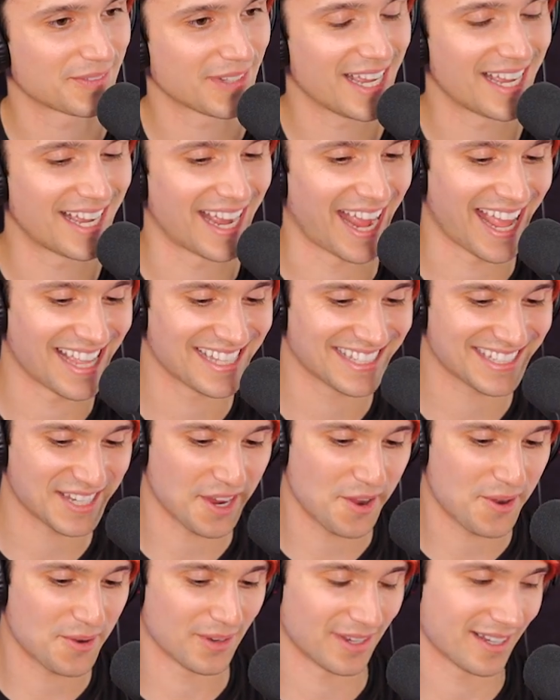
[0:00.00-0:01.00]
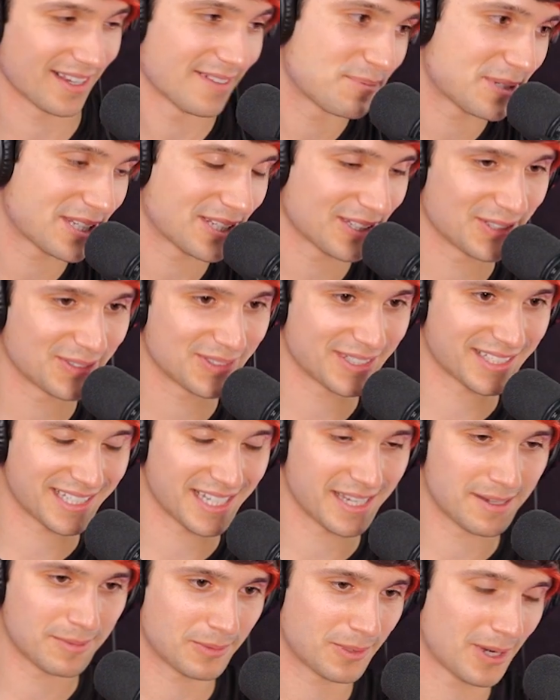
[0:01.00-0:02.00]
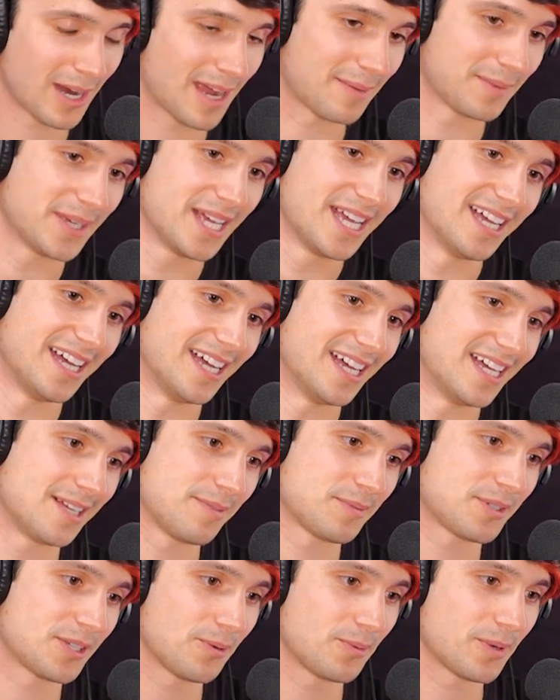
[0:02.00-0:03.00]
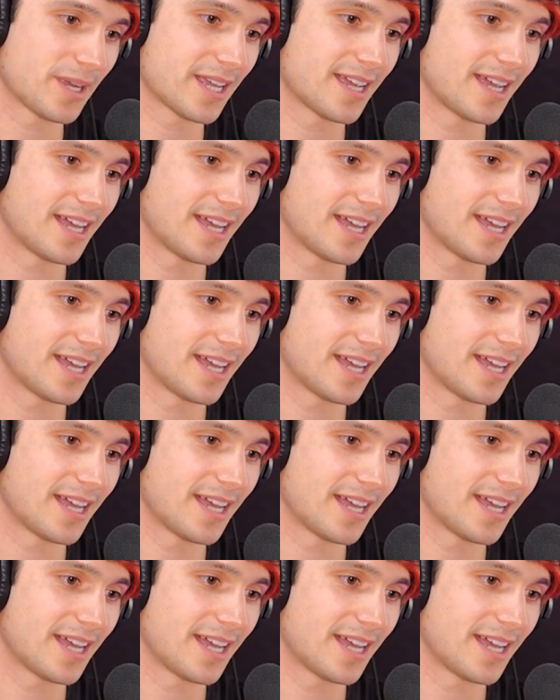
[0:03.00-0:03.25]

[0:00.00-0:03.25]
yeah. And so I'm still doing the same crap. So we